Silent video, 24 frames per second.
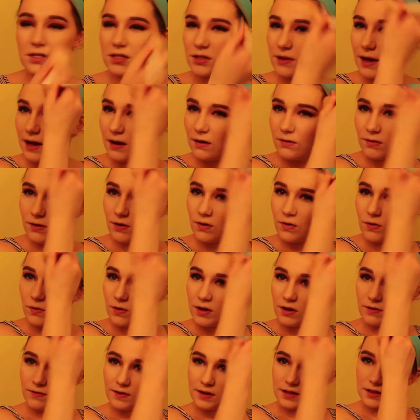so I don't know
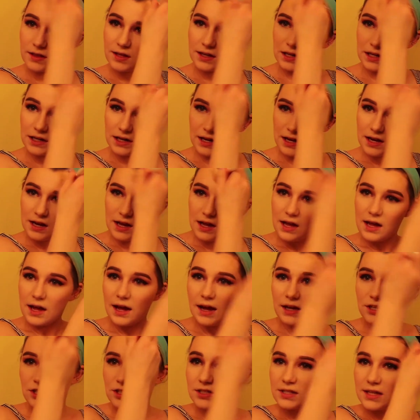if
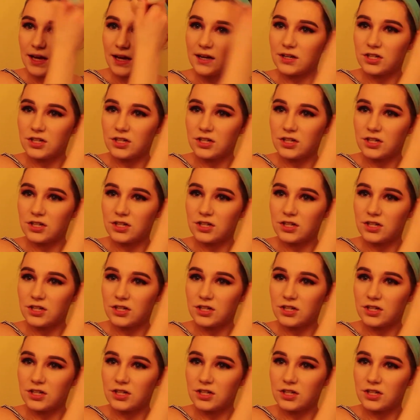I just got